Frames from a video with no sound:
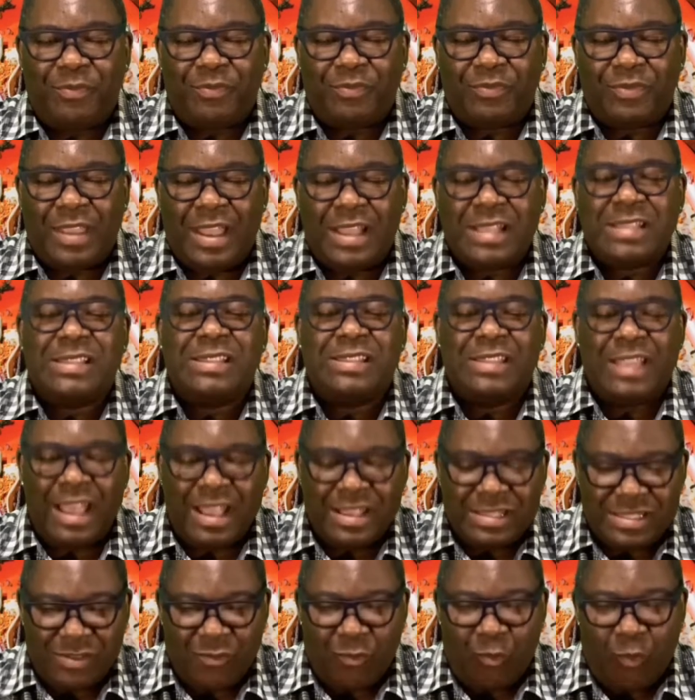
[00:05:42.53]
that's
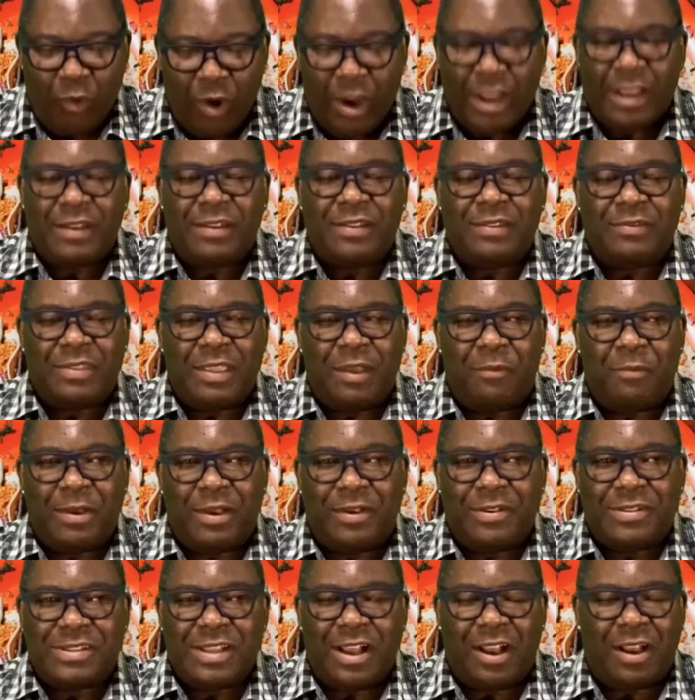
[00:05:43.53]
that's the one that we're
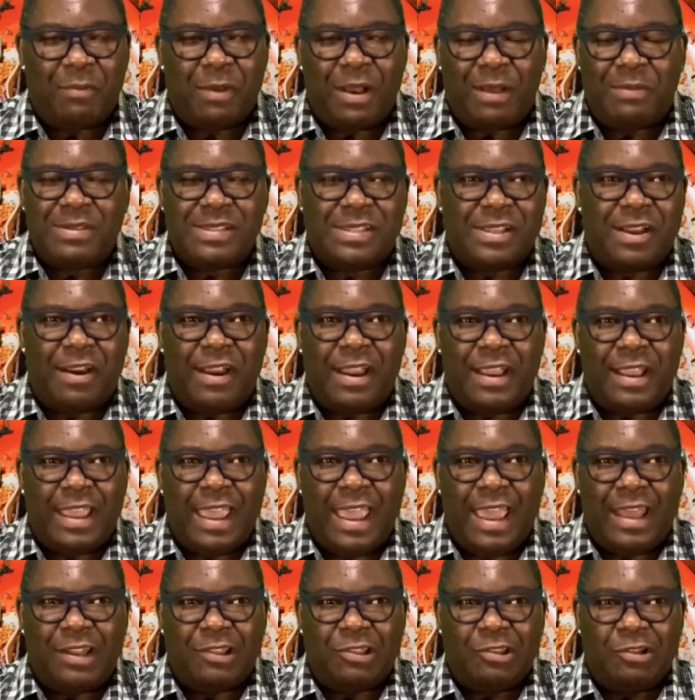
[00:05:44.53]
going to talk about. I'm sorry, I
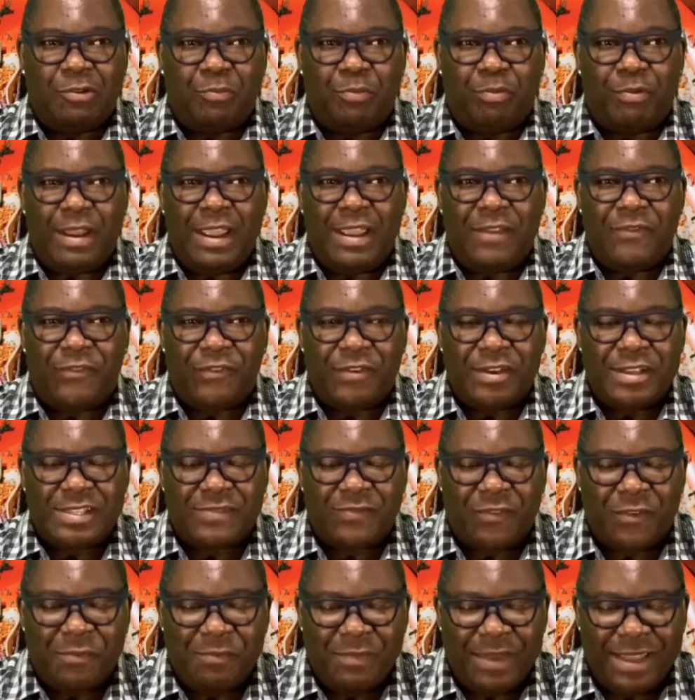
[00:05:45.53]
had a little brain freeze
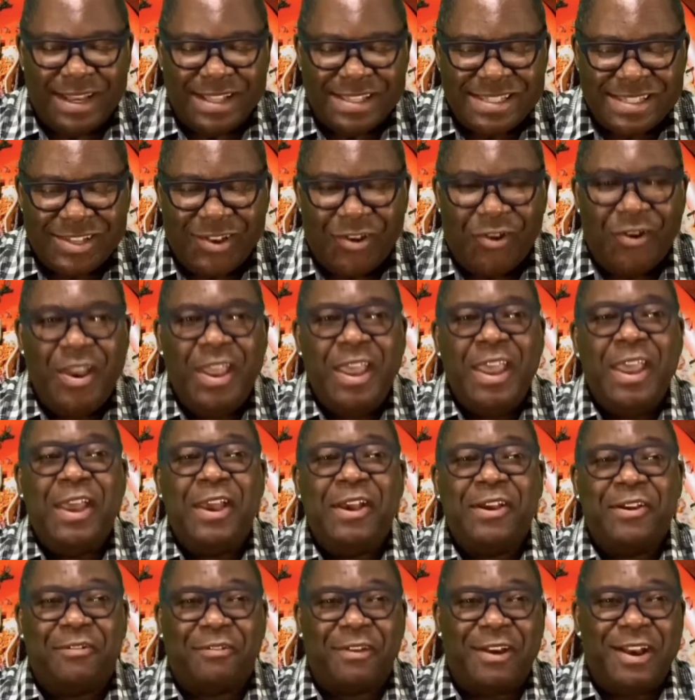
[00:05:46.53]
for a minute. So
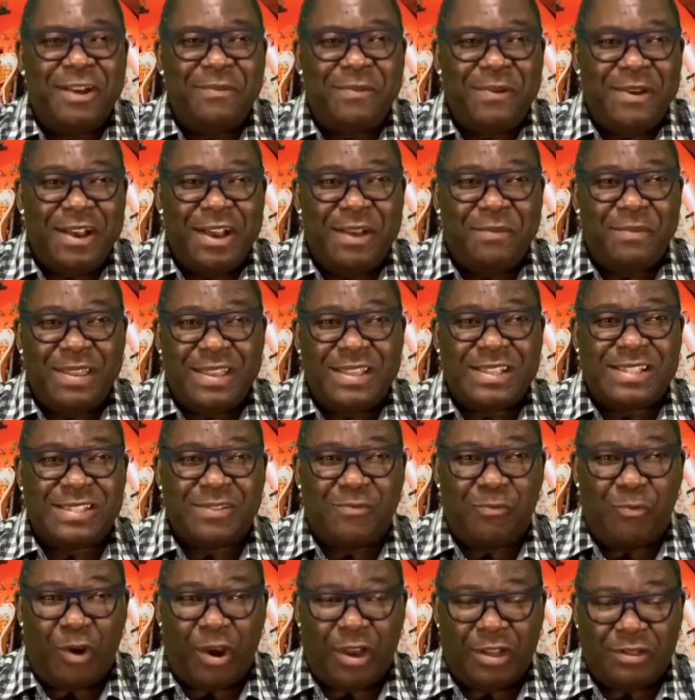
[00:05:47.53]
Grubhub is the
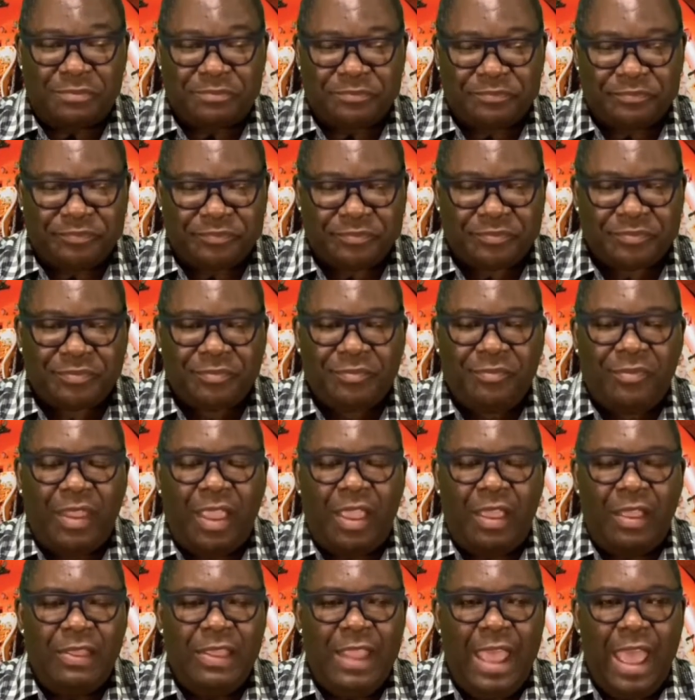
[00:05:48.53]
one.
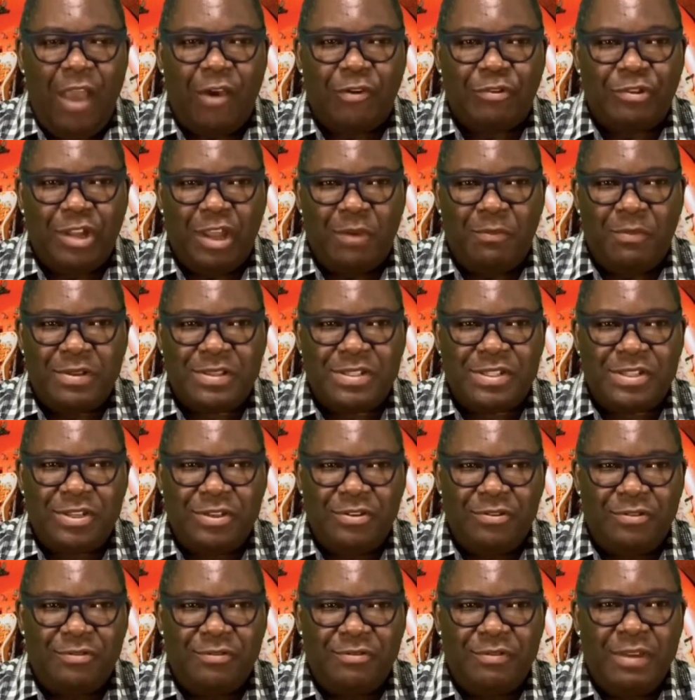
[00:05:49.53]
Now, number
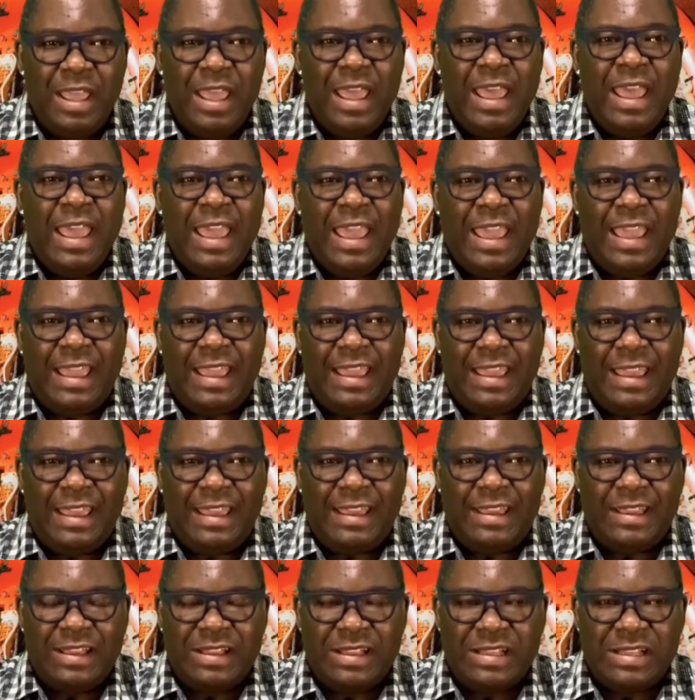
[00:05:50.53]
two
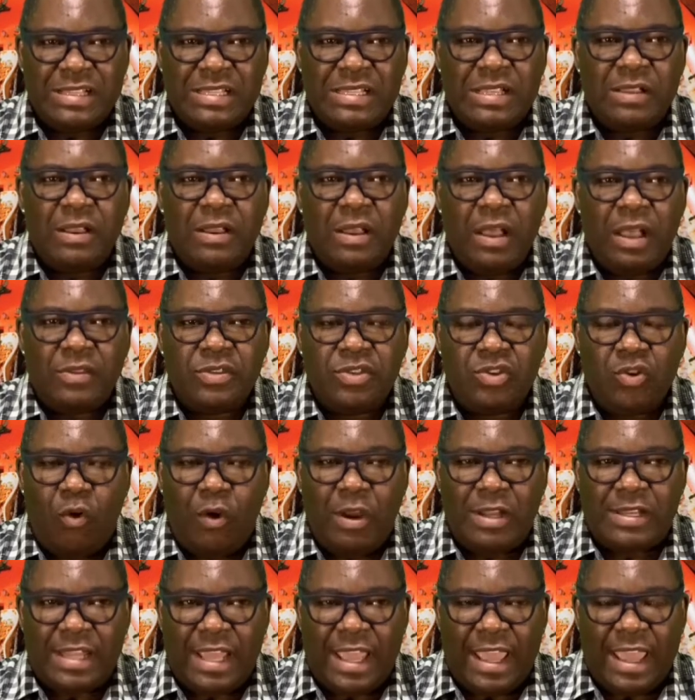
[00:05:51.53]
is
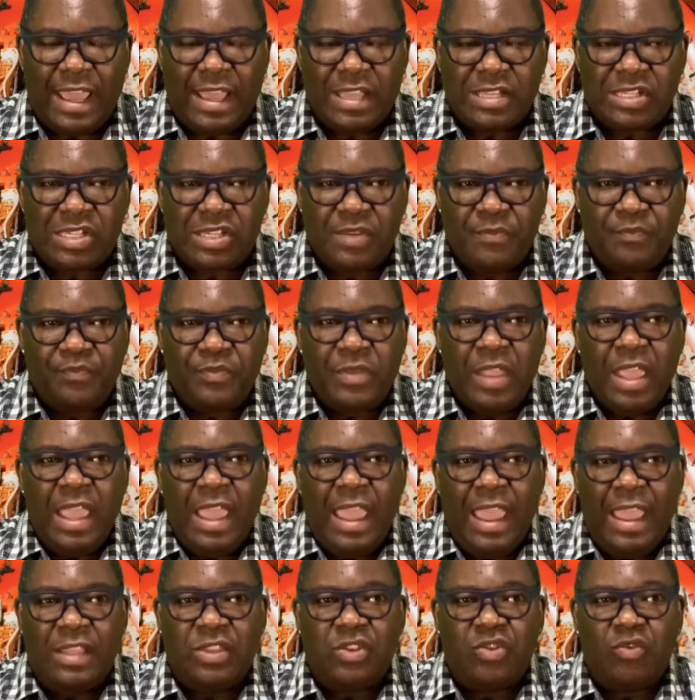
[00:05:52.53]
DoorDash.
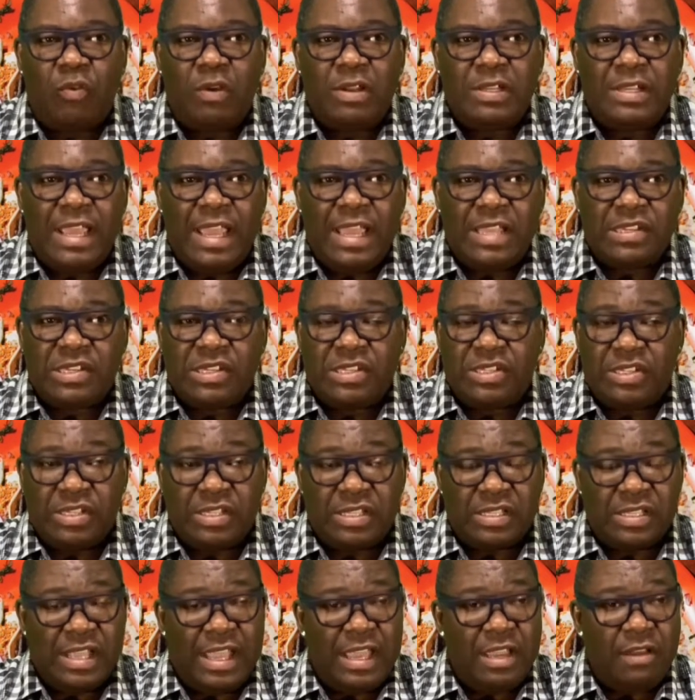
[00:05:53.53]
And DoorDash is
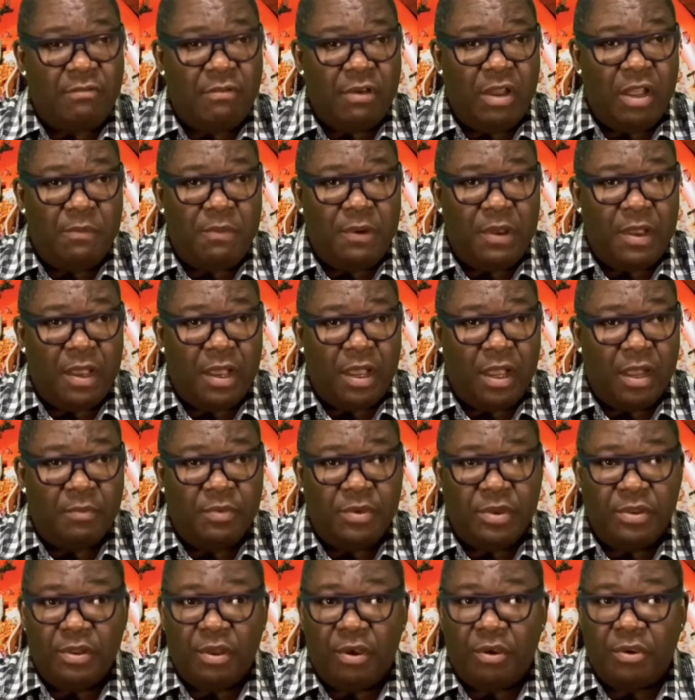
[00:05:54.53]
just like Grubhub.
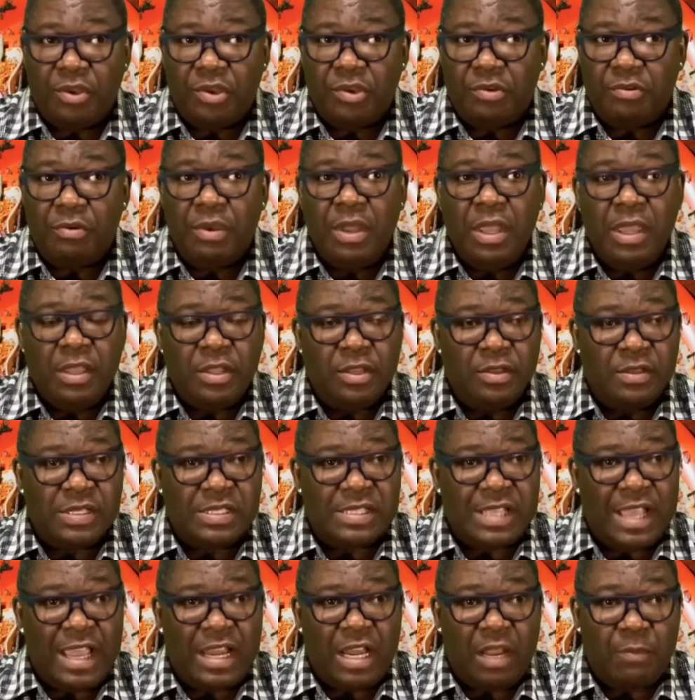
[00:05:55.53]
You know, you, you
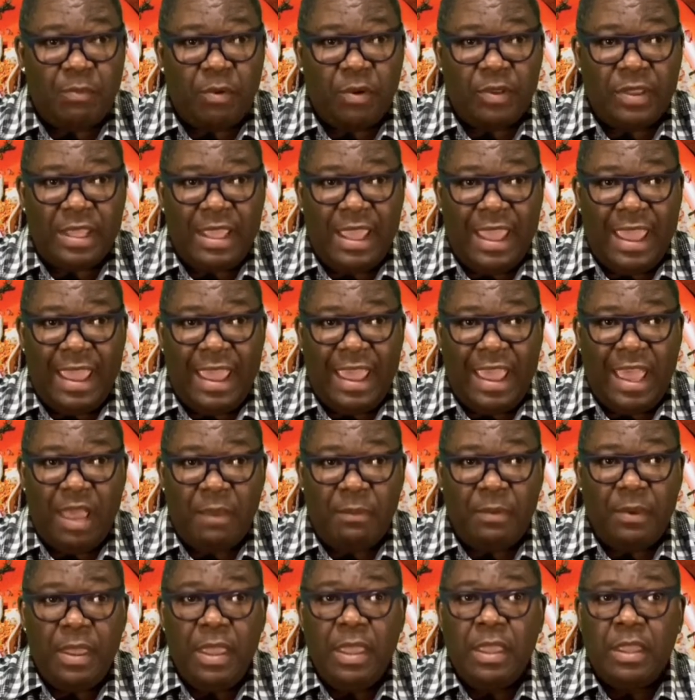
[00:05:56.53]
sign up on the
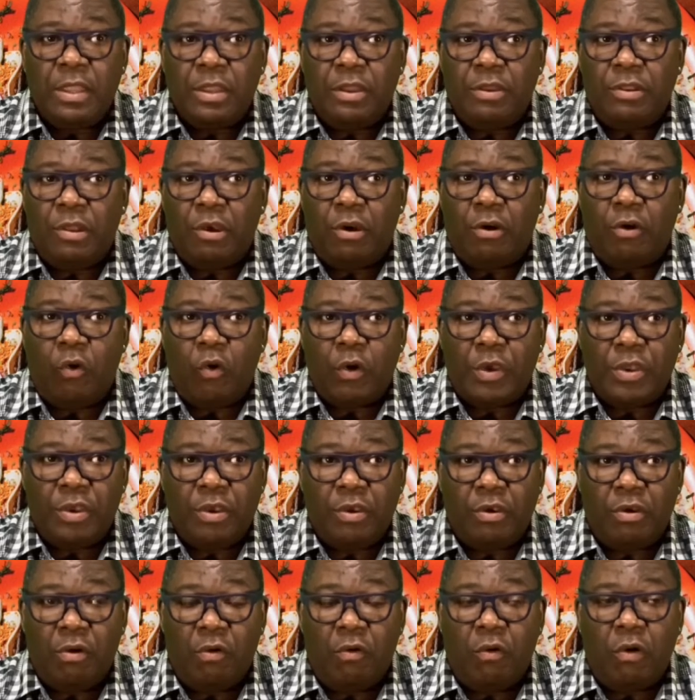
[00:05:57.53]
app, you know, or you
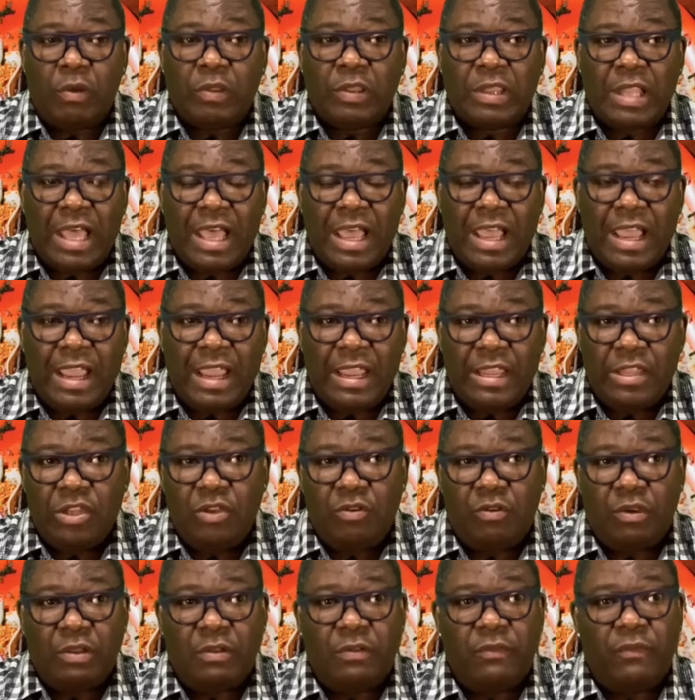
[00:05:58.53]
can go online, you
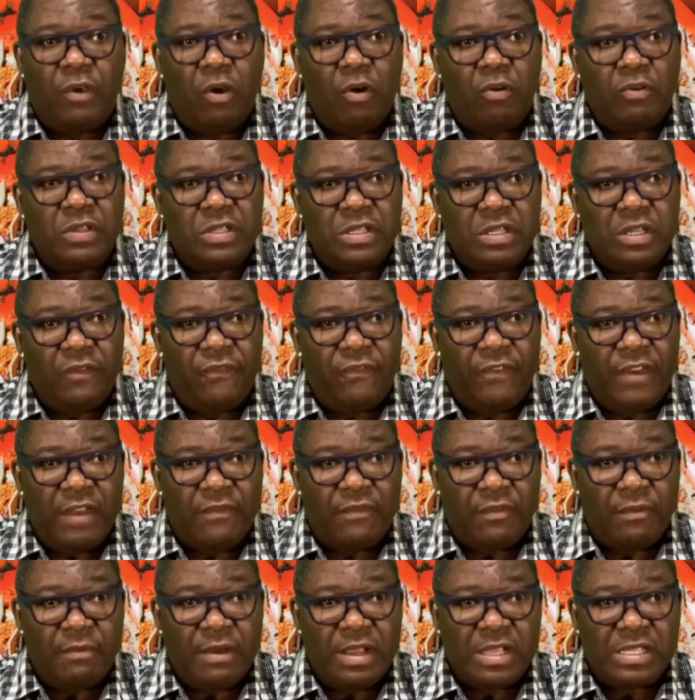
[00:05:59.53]
can go to your
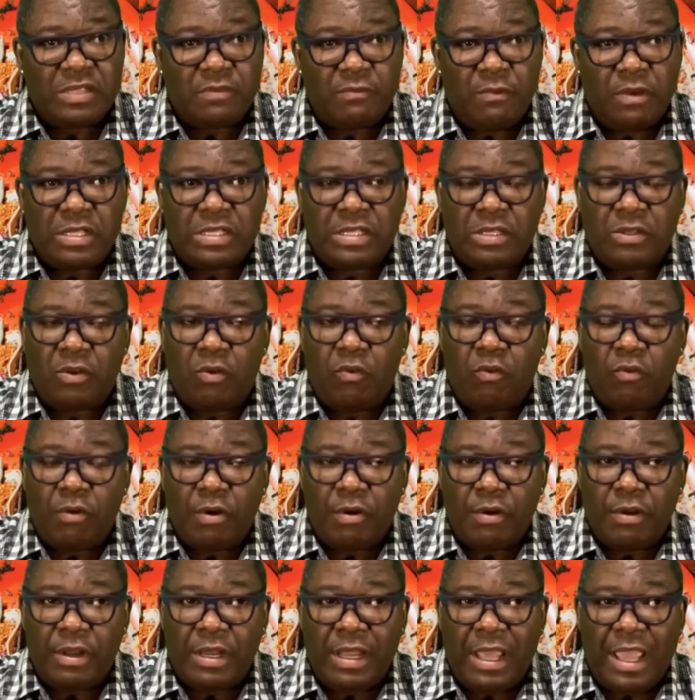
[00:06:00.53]
favorite restaurants and
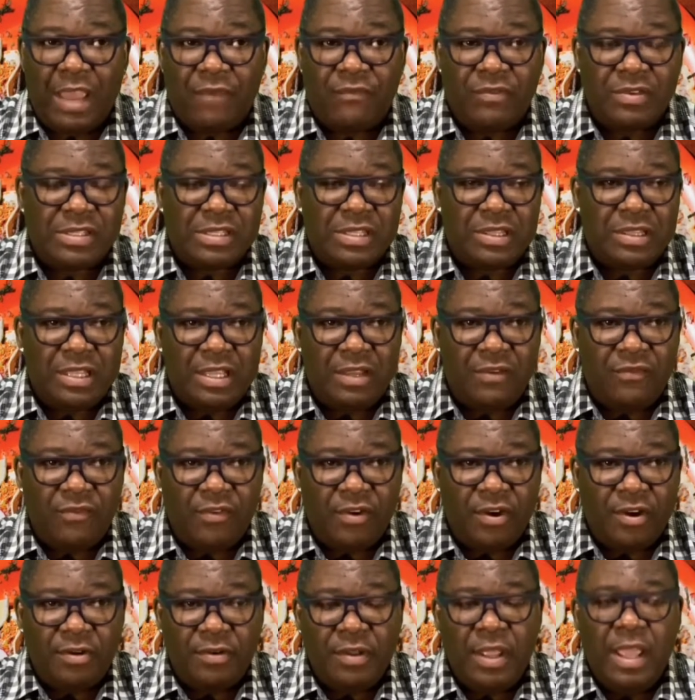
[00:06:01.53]
order and have it
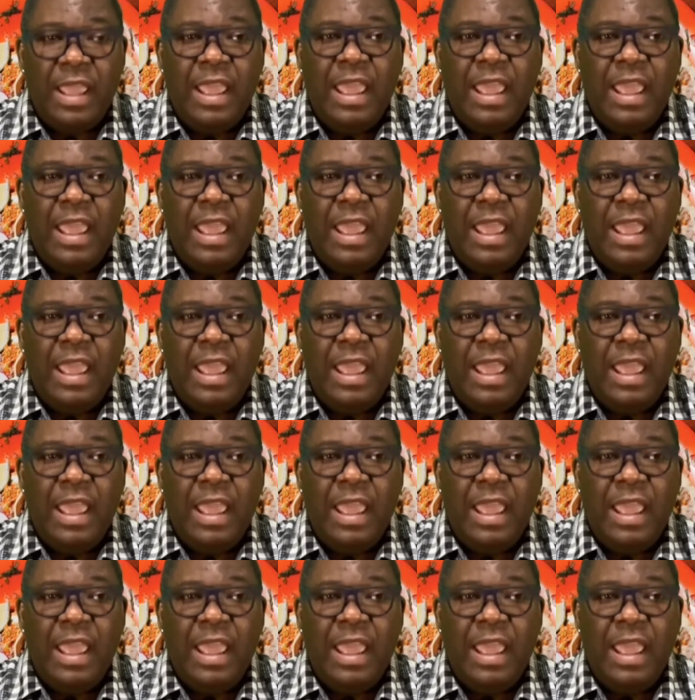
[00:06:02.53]
delivered.